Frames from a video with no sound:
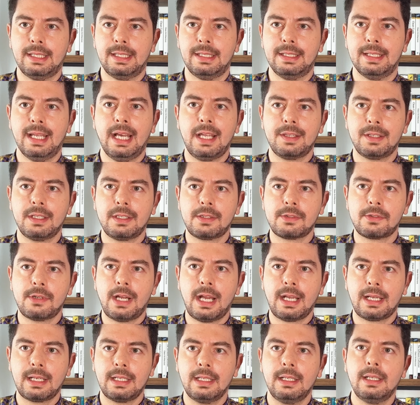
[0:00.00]
another
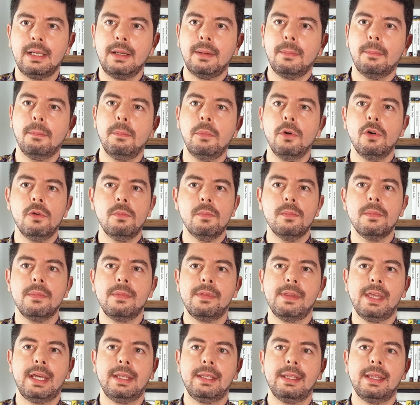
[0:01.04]
track, boom,
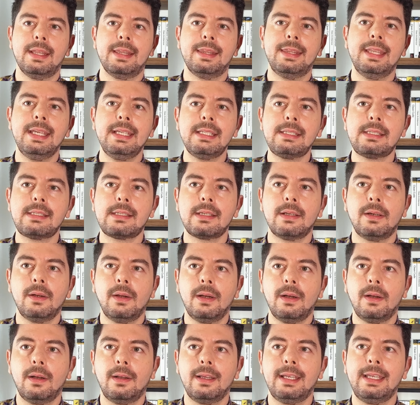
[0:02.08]
then this
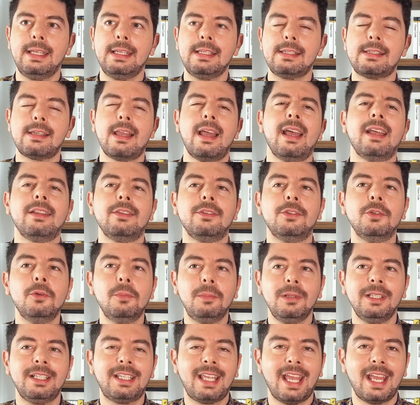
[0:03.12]
is a
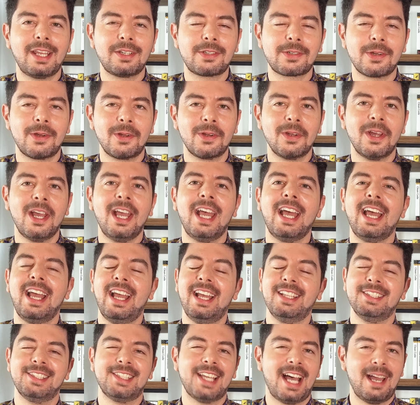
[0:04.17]
duplication
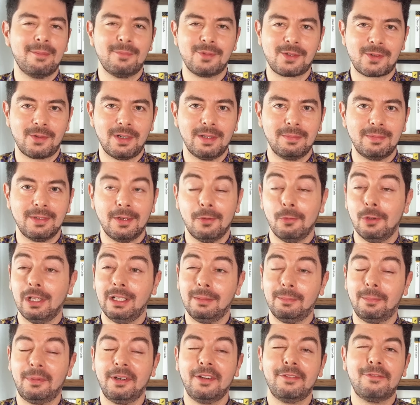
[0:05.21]
and TypeScript will
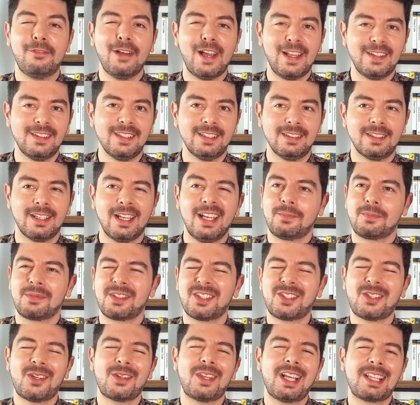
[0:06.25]
prevent it.
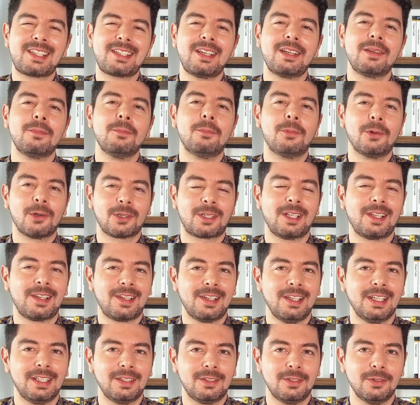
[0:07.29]
So that's an important
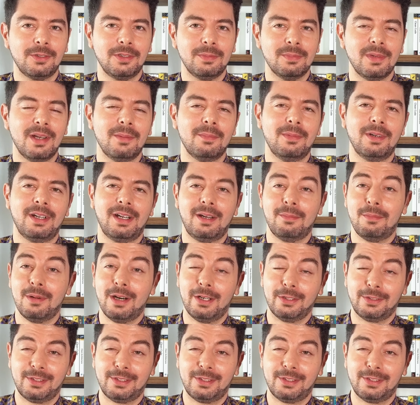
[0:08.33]
thing to remember about